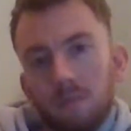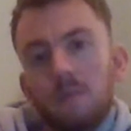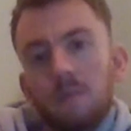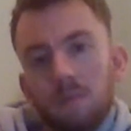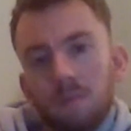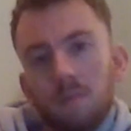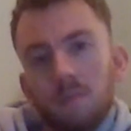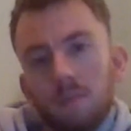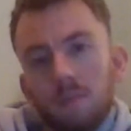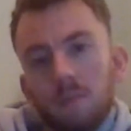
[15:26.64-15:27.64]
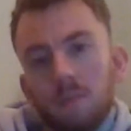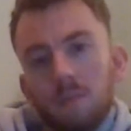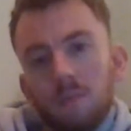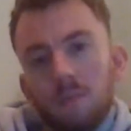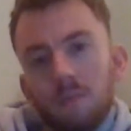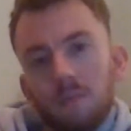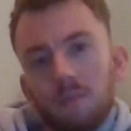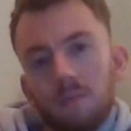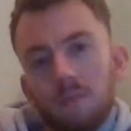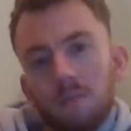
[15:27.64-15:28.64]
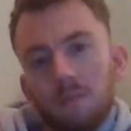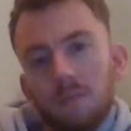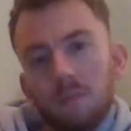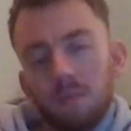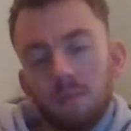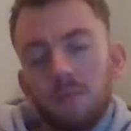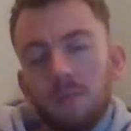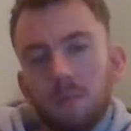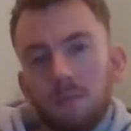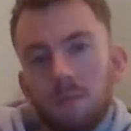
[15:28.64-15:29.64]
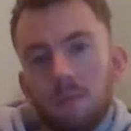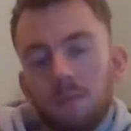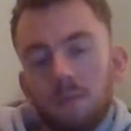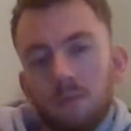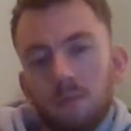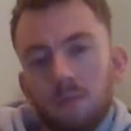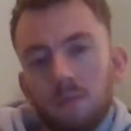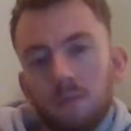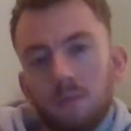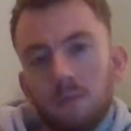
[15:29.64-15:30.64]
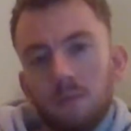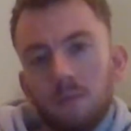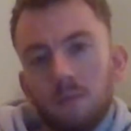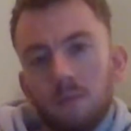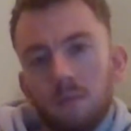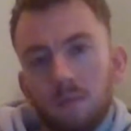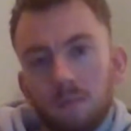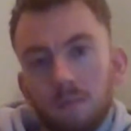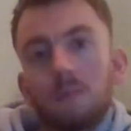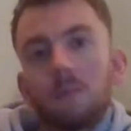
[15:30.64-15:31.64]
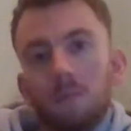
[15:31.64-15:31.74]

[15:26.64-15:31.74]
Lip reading: [no speech]